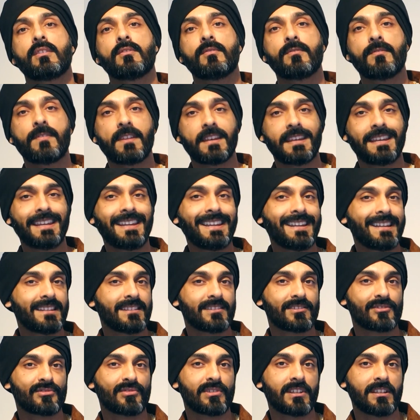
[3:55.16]
veneer
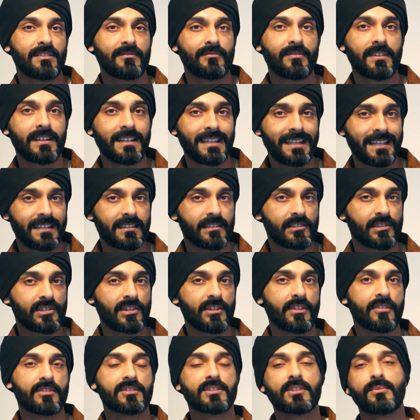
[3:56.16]
the
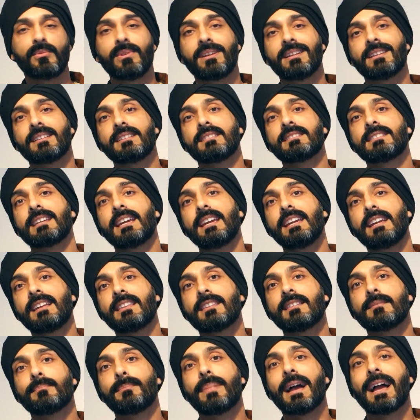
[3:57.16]
tooth, so we can take
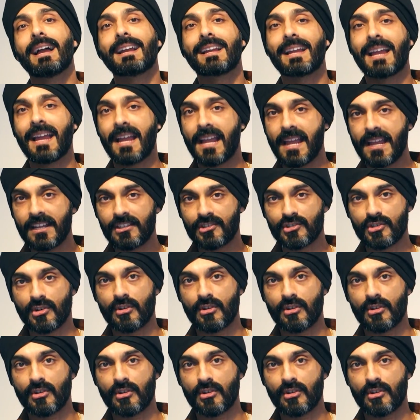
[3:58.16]
the back edge